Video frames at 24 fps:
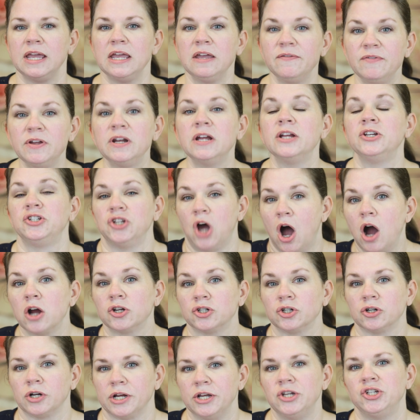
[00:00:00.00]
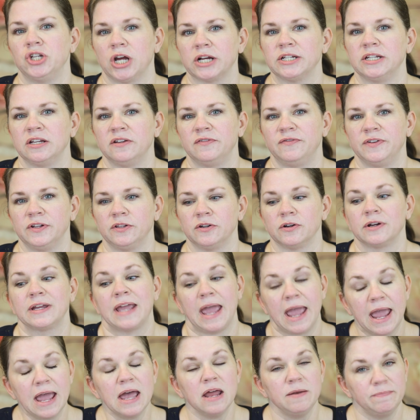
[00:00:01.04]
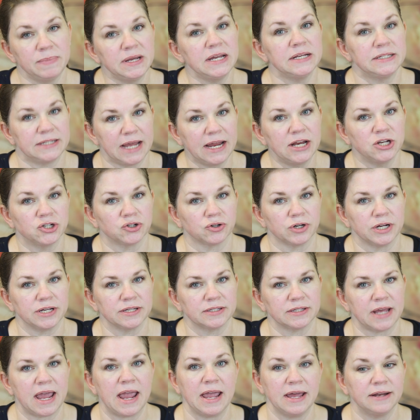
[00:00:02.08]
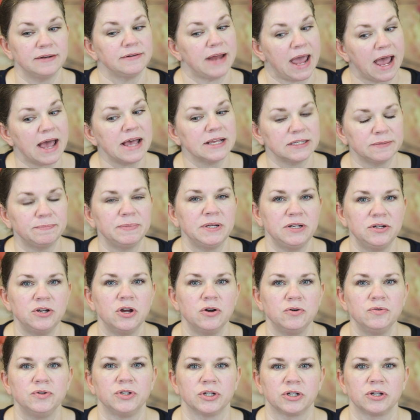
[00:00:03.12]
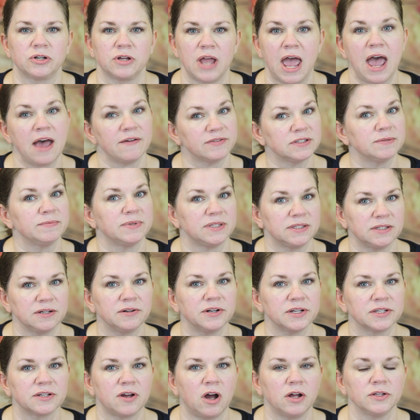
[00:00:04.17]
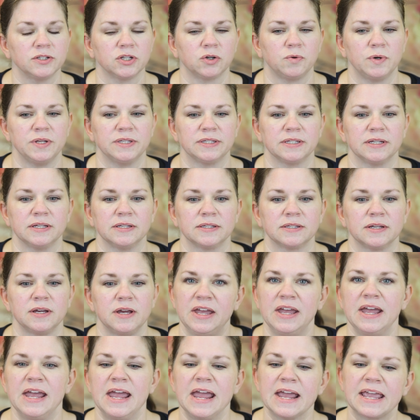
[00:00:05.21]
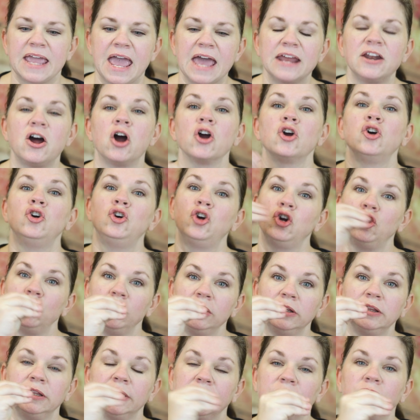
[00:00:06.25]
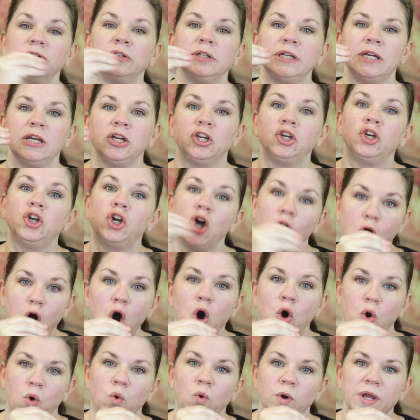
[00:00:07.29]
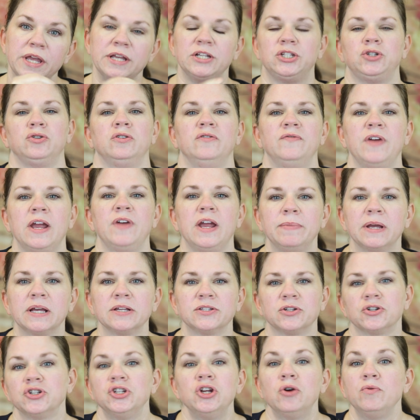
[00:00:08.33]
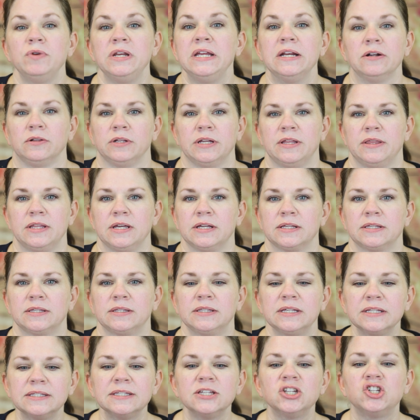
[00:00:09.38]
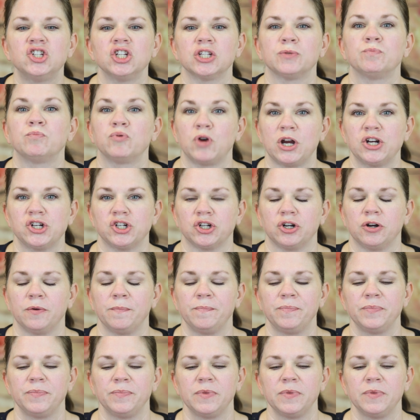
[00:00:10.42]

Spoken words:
Even a doctor injecting filler can be dangerous and has been known to have some serious consequences. It cannot literally go into a vein because there's no needle in this. This is just pressure.